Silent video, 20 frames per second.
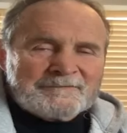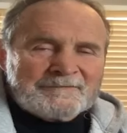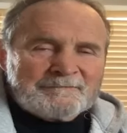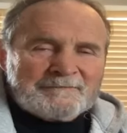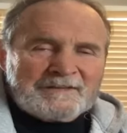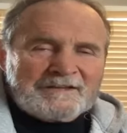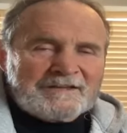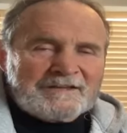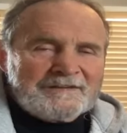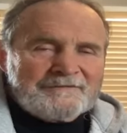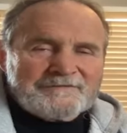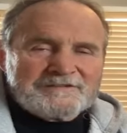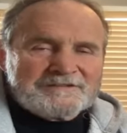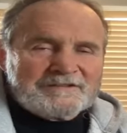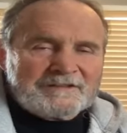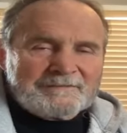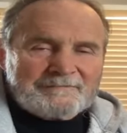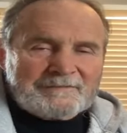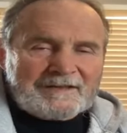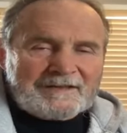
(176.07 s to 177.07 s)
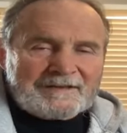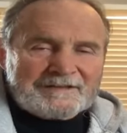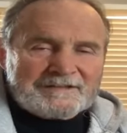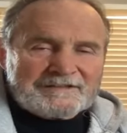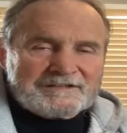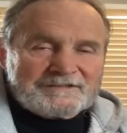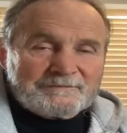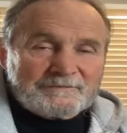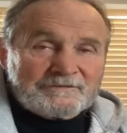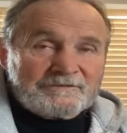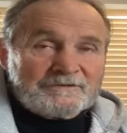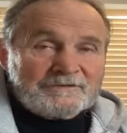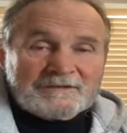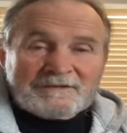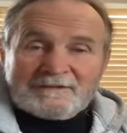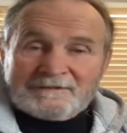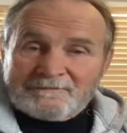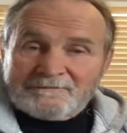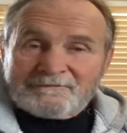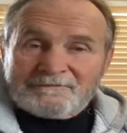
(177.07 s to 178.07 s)
my life was unmanageable
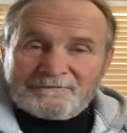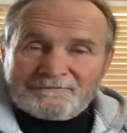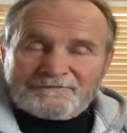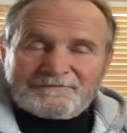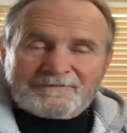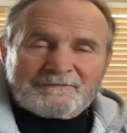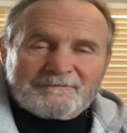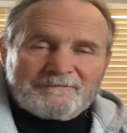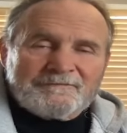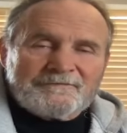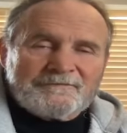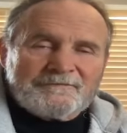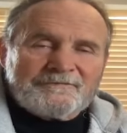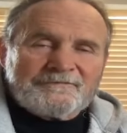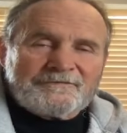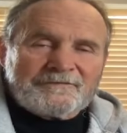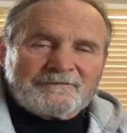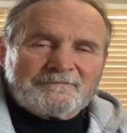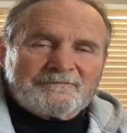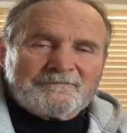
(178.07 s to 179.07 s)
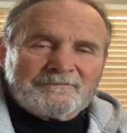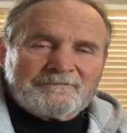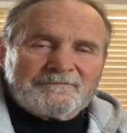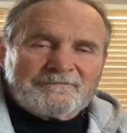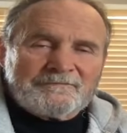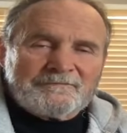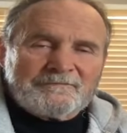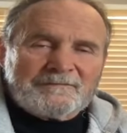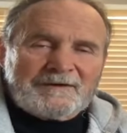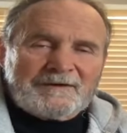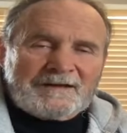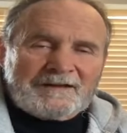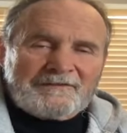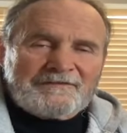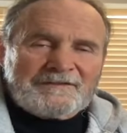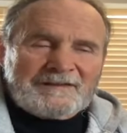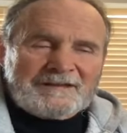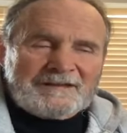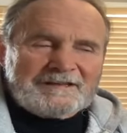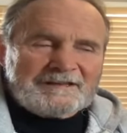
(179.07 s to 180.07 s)
from from my
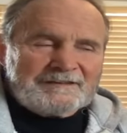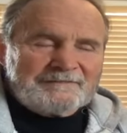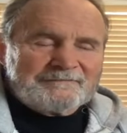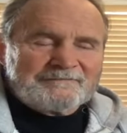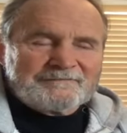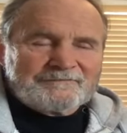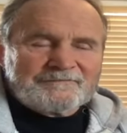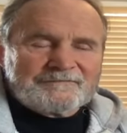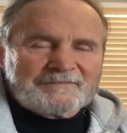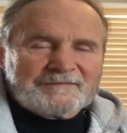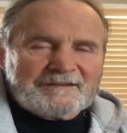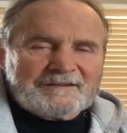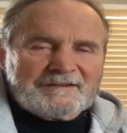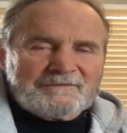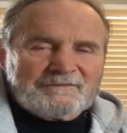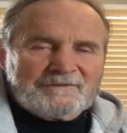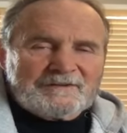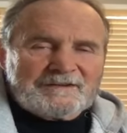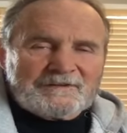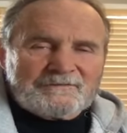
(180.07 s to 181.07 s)
thinking and when I